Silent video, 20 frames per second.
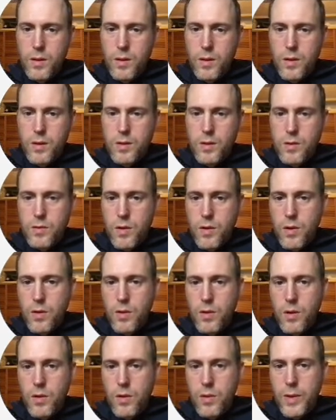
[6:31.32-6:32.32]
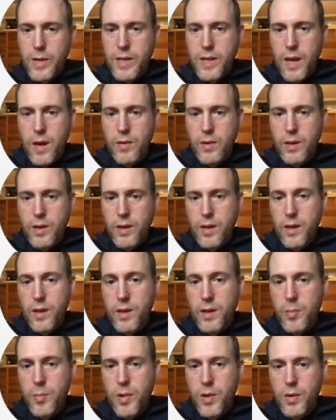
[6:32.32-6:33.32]
Scroll all the way down and click
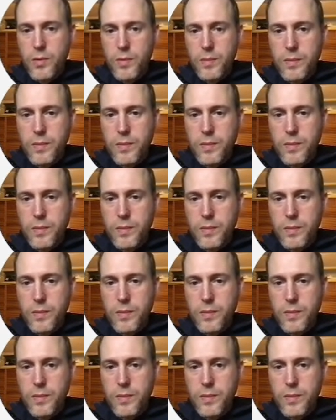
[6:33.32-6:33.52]
Upload.